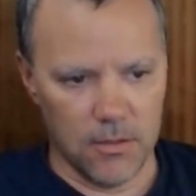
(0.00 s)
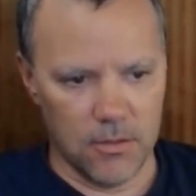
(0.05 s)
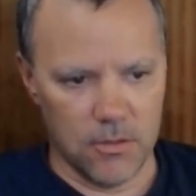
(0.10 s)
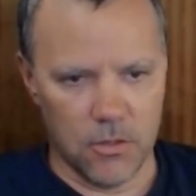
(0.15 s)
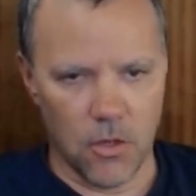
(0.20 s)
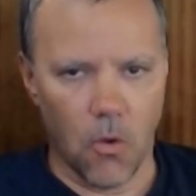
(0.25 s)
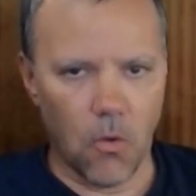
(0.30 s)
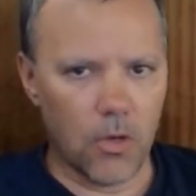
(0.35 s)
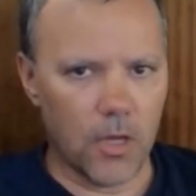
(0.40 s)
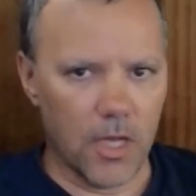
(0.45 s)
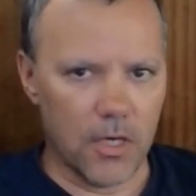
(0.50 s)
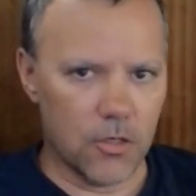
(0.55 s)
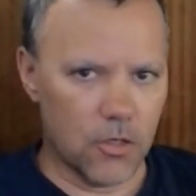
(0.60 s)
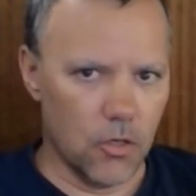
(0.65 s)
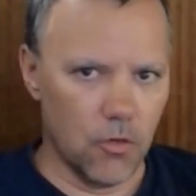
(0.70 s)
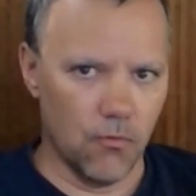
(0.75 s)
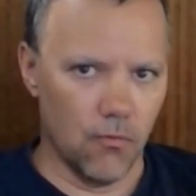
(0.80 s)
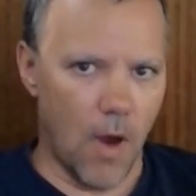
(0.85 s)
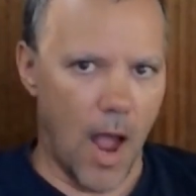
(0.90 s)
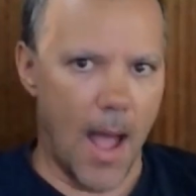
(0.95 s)
Don't get
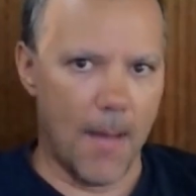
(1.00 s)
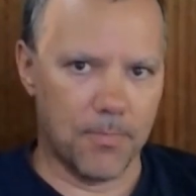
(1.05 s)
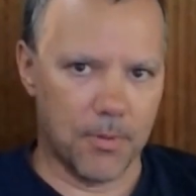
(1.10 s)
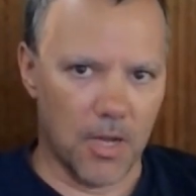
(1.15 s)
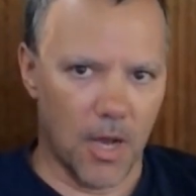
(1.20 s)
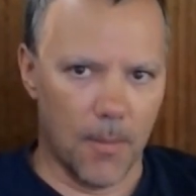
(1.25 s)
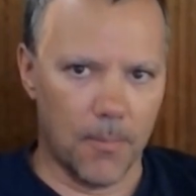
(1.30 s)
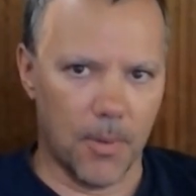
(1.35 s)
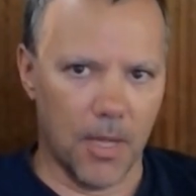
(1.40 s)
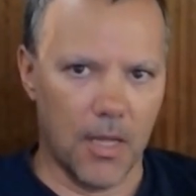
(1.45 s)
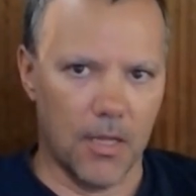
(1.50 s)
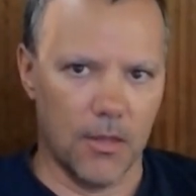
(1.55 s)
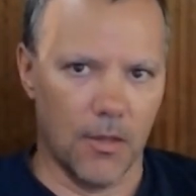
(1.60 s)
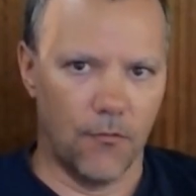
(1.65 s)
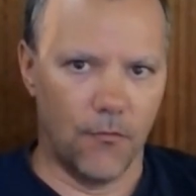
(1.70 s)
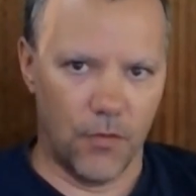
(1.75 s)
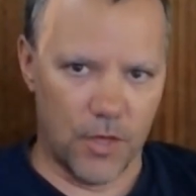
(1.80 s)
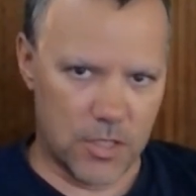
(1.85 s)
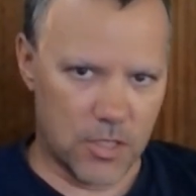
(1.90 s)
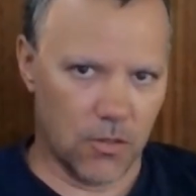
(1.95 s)
too wrapped up in the
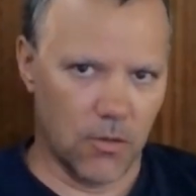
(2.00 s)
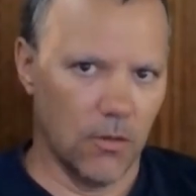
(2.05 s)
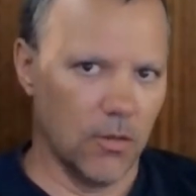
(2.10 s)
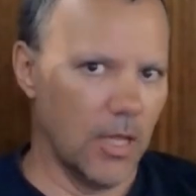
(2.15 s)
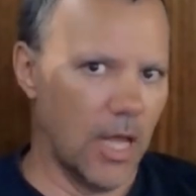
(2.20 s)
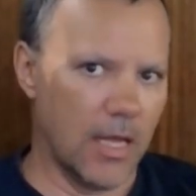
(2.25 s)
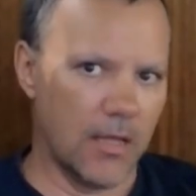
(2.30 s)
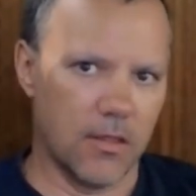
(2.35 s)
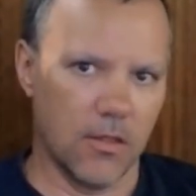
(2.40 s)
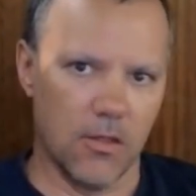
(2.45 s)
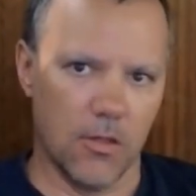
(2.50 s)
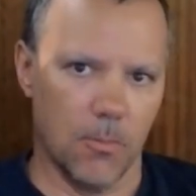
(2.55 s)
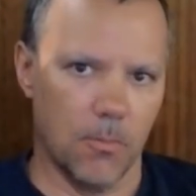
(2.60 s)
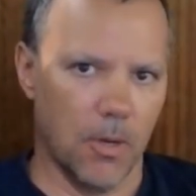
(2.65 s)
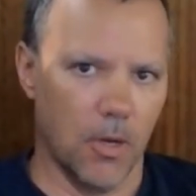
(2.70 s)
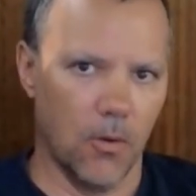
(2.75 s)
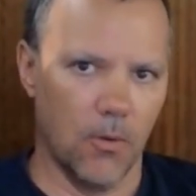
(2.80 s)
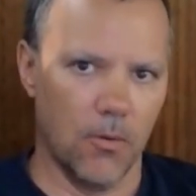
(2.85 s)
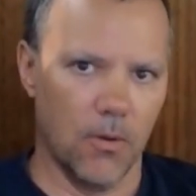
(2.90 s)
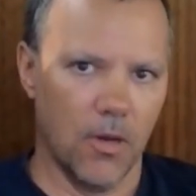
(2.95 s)
physical length of the
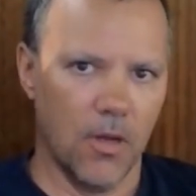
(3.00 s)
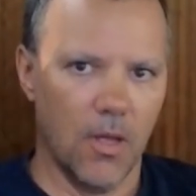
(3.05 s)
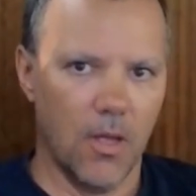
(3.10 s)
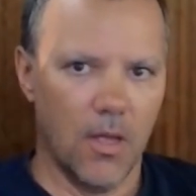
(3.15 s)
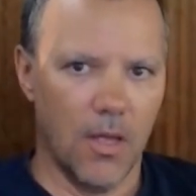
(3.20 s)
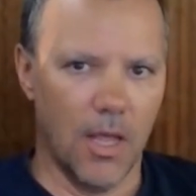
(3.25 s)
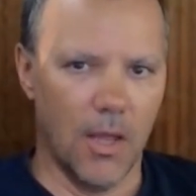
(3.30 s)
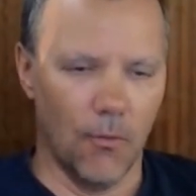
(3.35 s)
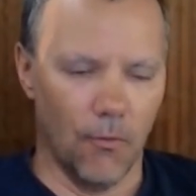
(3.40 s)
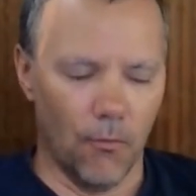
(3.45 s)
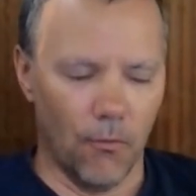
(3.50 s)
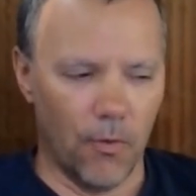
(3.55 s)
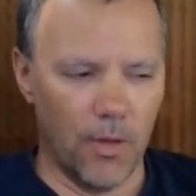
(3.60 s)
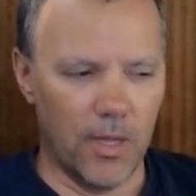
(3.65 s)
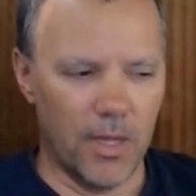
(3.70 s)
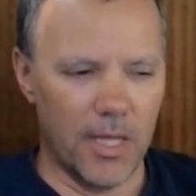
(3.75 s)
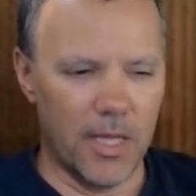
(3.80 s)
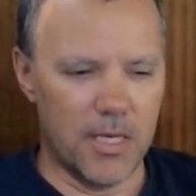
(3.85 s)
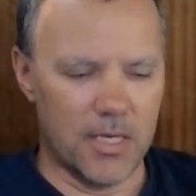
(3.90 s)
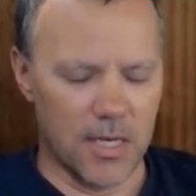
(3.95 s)
boat. It
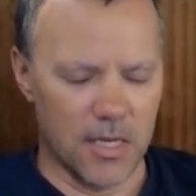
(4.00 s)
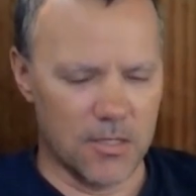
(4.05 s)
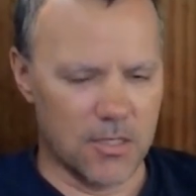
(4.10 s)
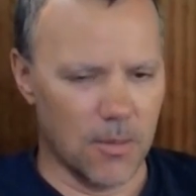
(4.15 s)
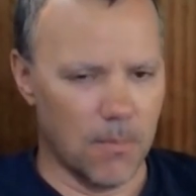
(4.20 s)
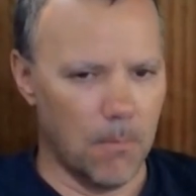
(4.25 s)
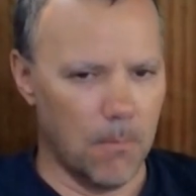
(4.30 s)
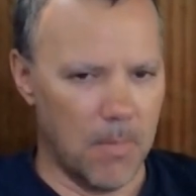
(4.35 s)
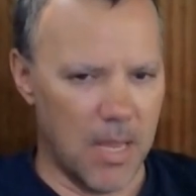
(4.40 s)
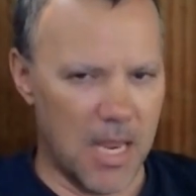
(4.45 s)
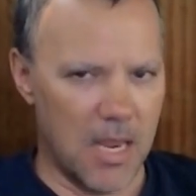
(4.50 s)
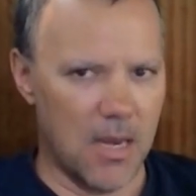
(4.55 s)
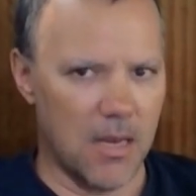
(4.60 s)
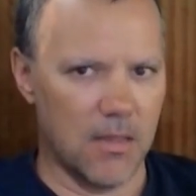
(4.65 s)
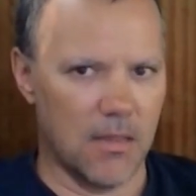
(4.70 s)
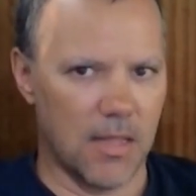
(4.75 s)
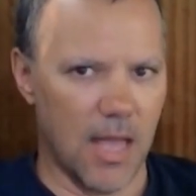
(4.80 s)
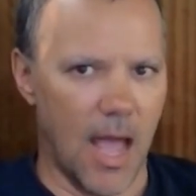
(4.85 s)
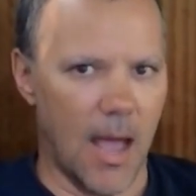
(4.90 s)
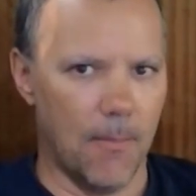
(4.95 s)
really doesn't
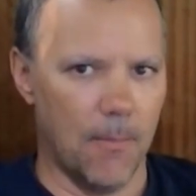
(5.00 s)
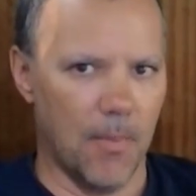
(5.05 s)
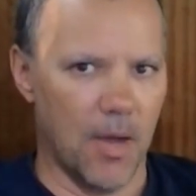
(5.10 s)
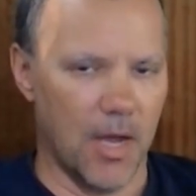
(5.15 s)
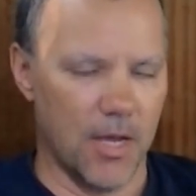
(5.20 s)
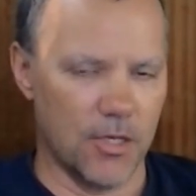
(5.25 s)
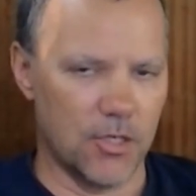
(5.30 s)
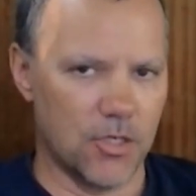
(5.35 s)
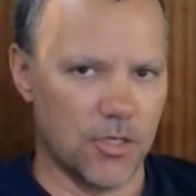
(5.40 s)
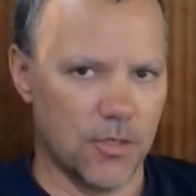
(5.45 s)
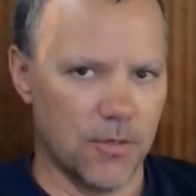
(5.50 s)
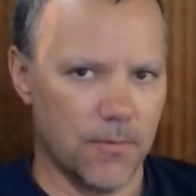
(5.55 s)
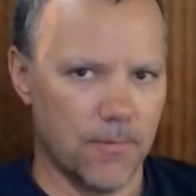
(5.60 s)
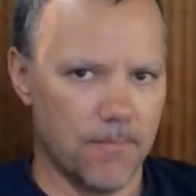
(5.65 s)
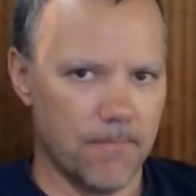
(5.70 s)
mean that much.